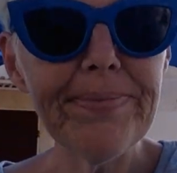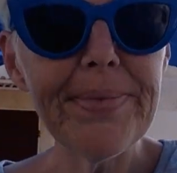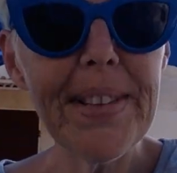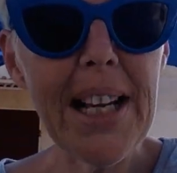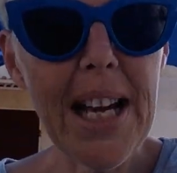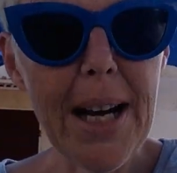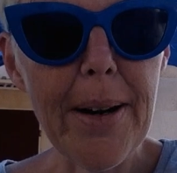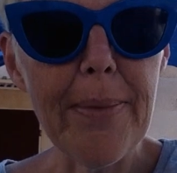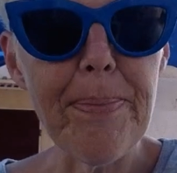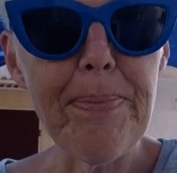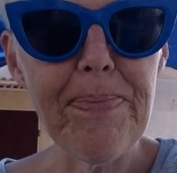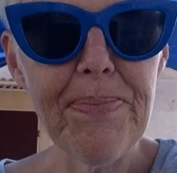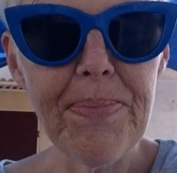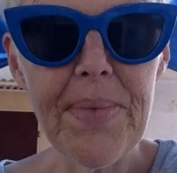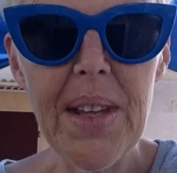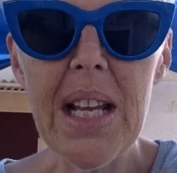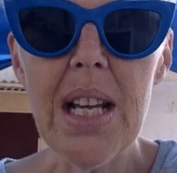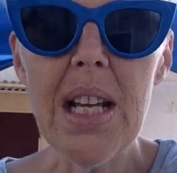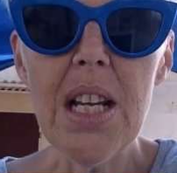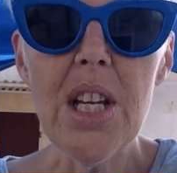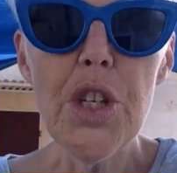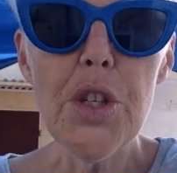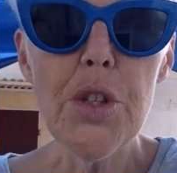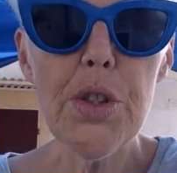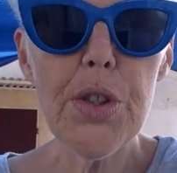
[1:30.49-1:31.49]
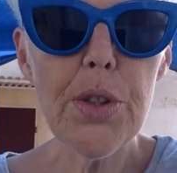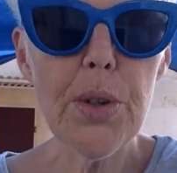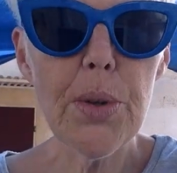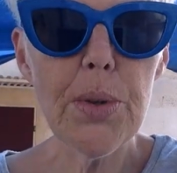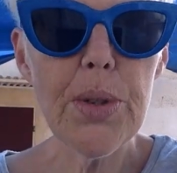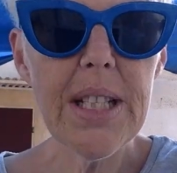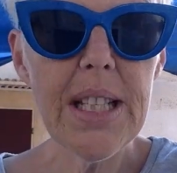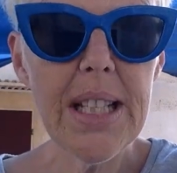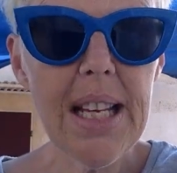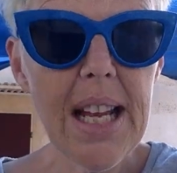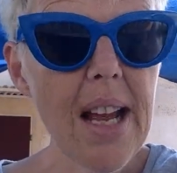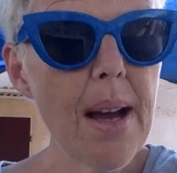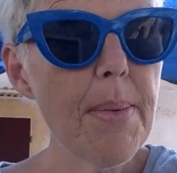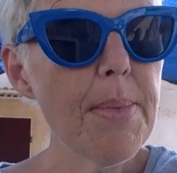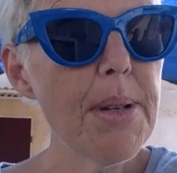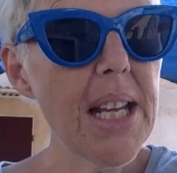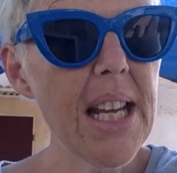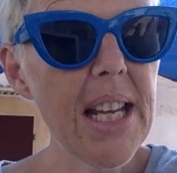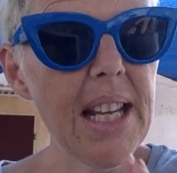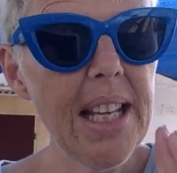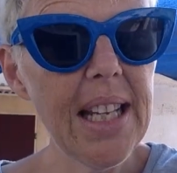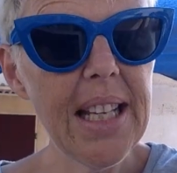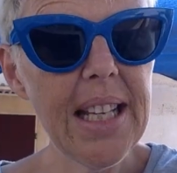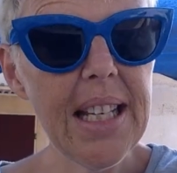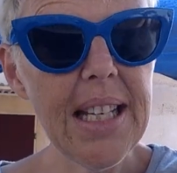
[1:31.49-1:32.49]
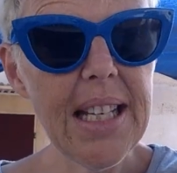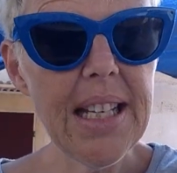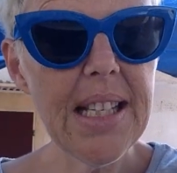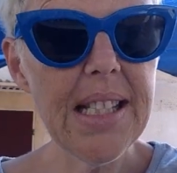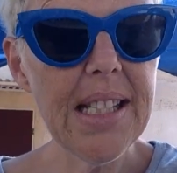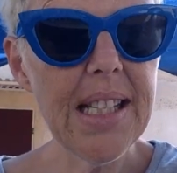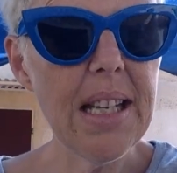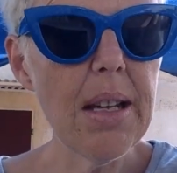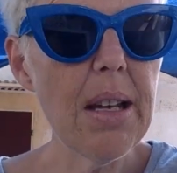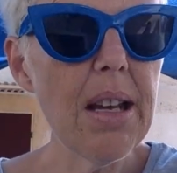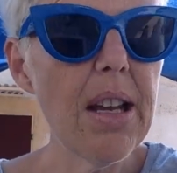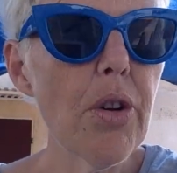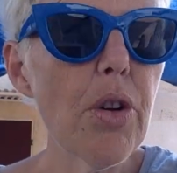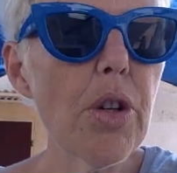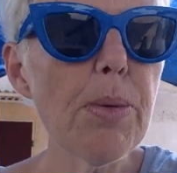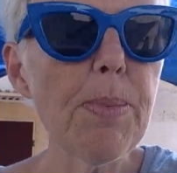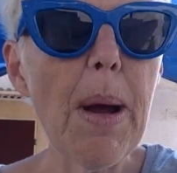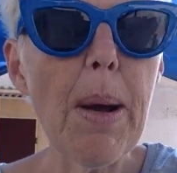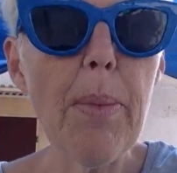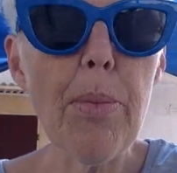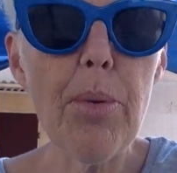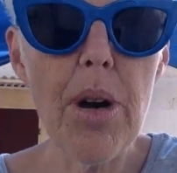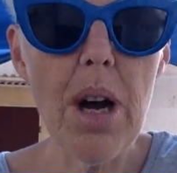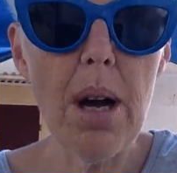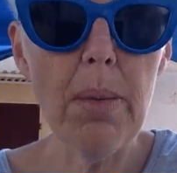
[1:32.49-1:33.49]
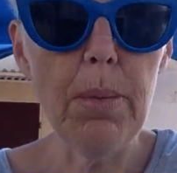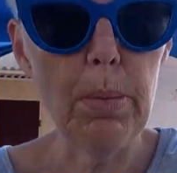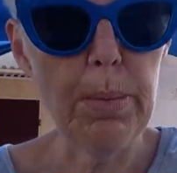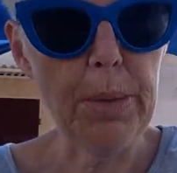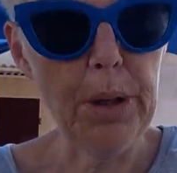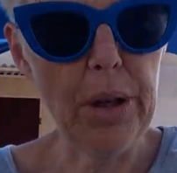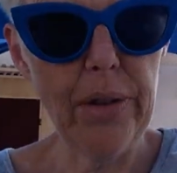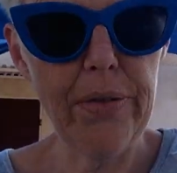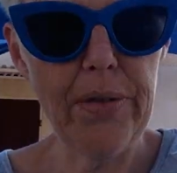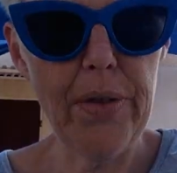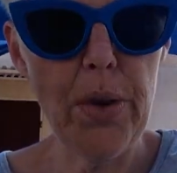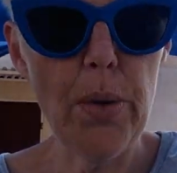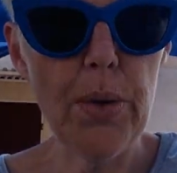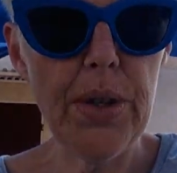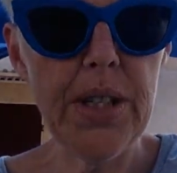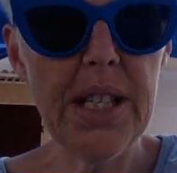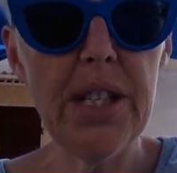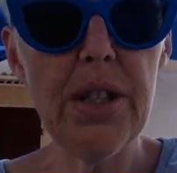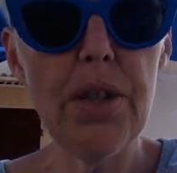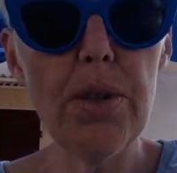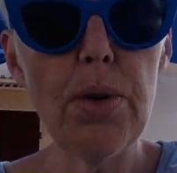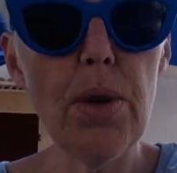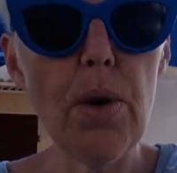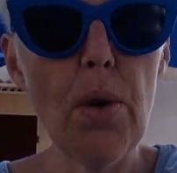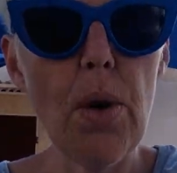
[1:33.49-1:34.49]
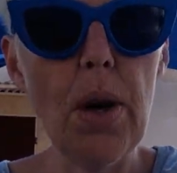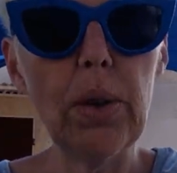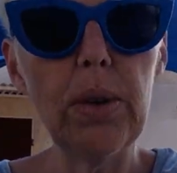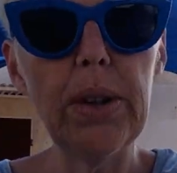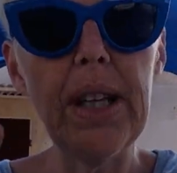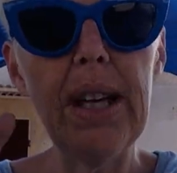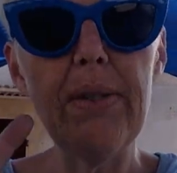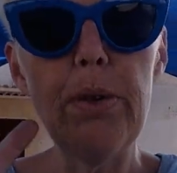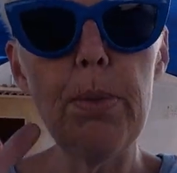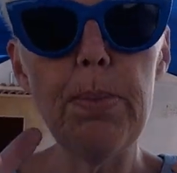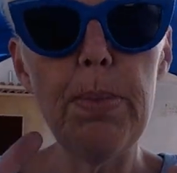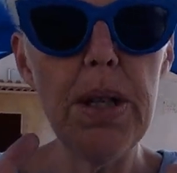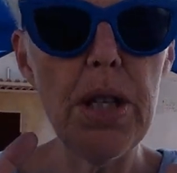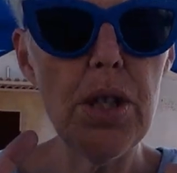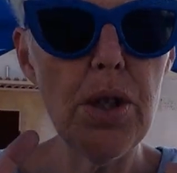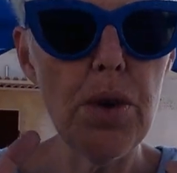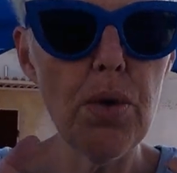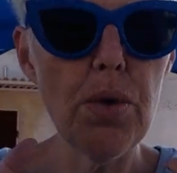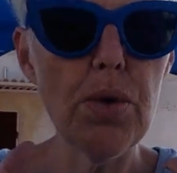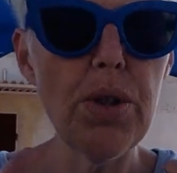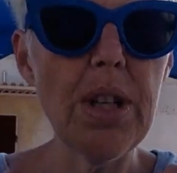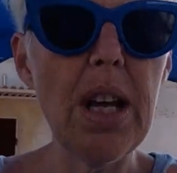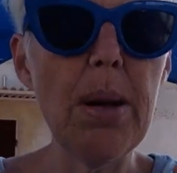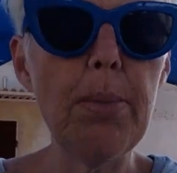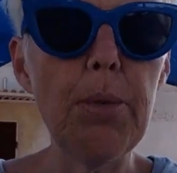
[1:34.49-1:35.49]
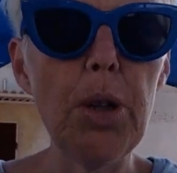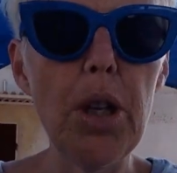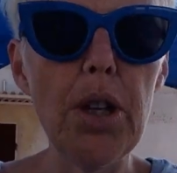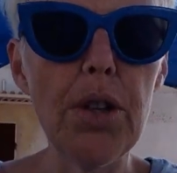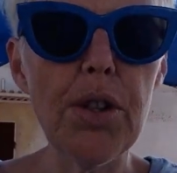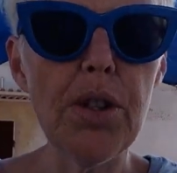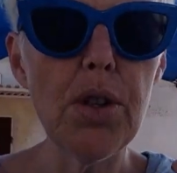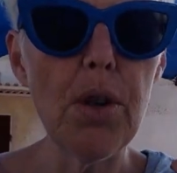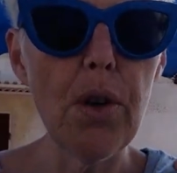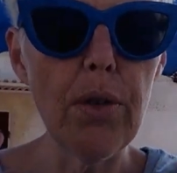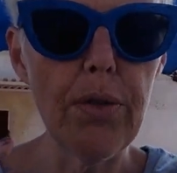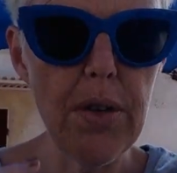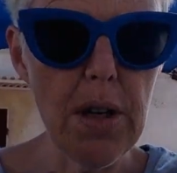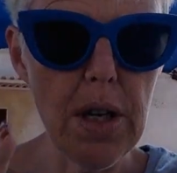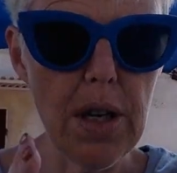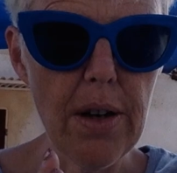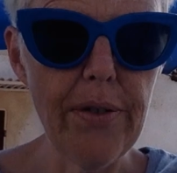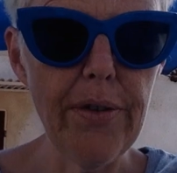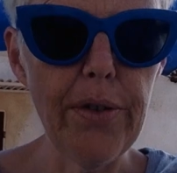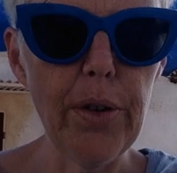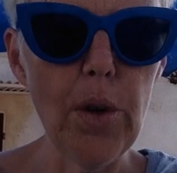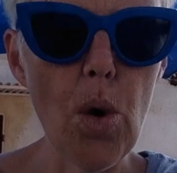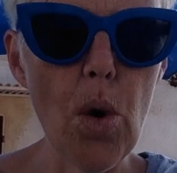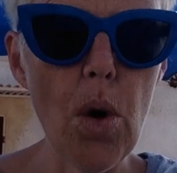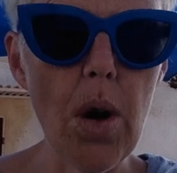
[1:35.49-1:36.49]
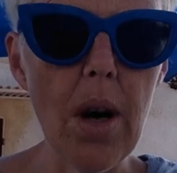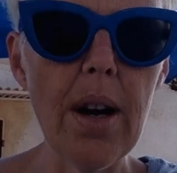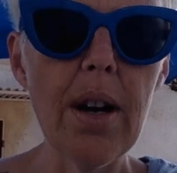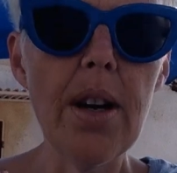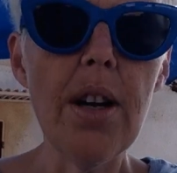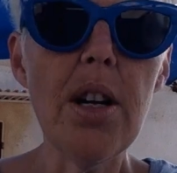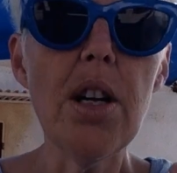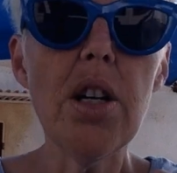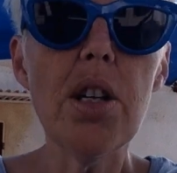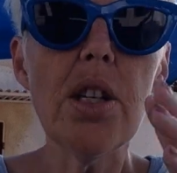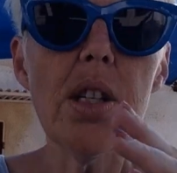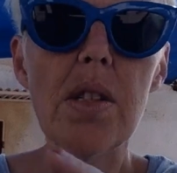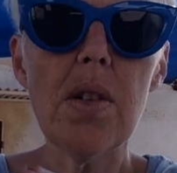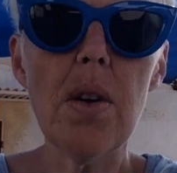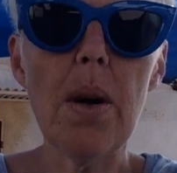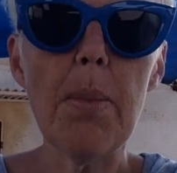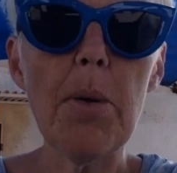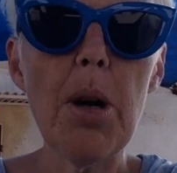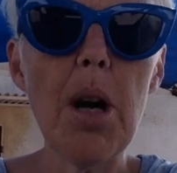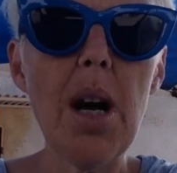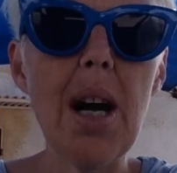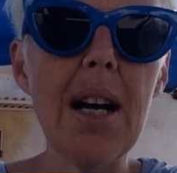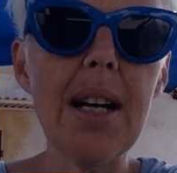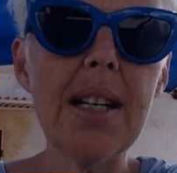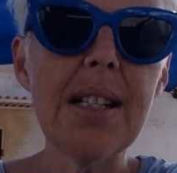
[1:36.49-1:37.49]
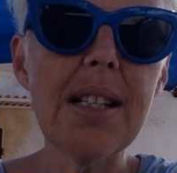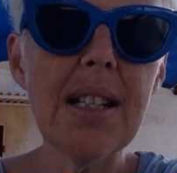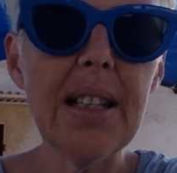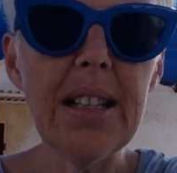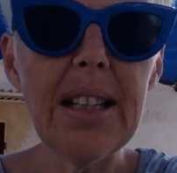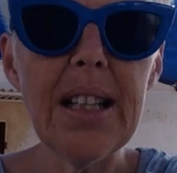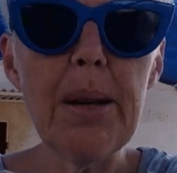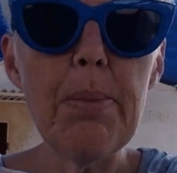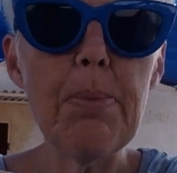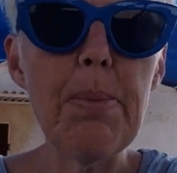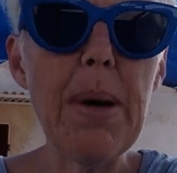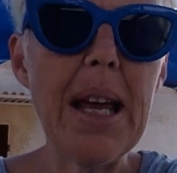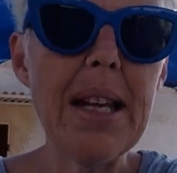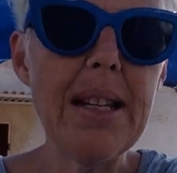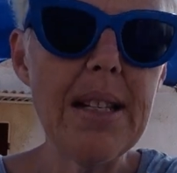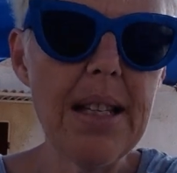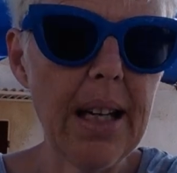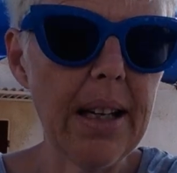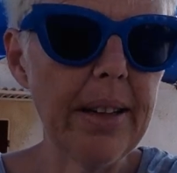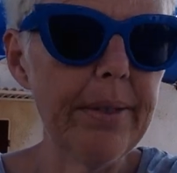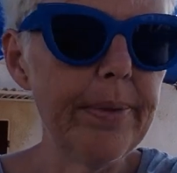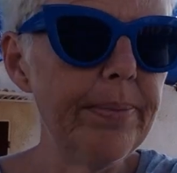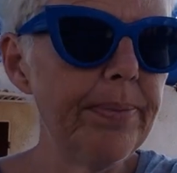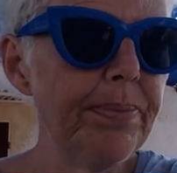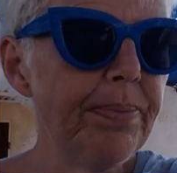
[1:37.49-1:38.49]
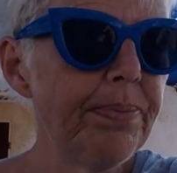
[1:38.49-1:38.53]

Yeah. So today I'm taking it easy. Here's my problem here, folks. As you know, I only have a bistro table, a sofa, and a floor. So I'm constantly bending.